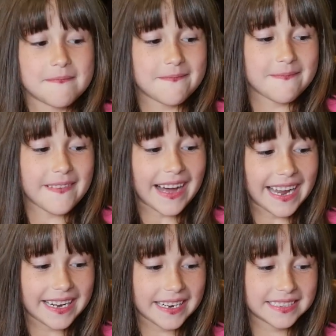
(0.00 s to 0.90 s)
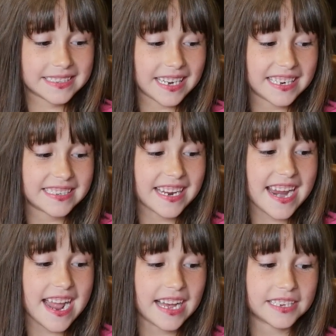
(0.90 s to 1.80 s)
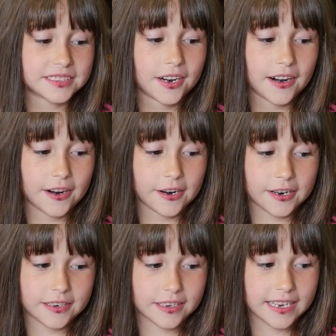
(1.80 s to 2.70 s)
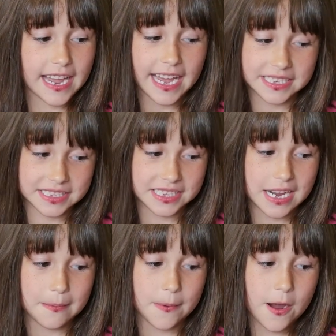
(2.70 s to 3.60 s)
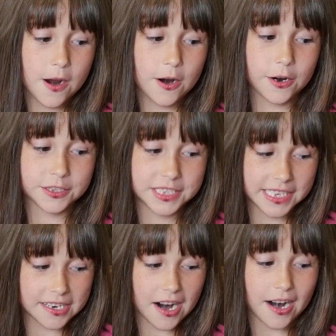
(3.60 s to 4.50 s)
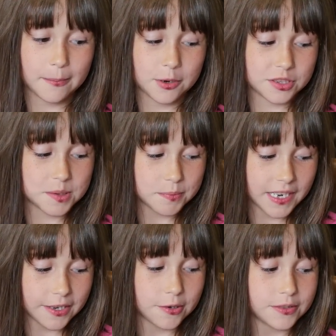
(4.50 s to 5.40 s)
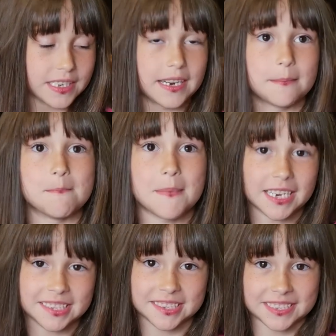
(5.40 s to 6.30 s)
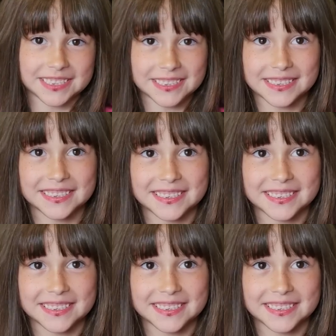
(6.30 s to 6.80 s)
My sundae has her ketchup, Hershey caramel sprinkles, and mustard.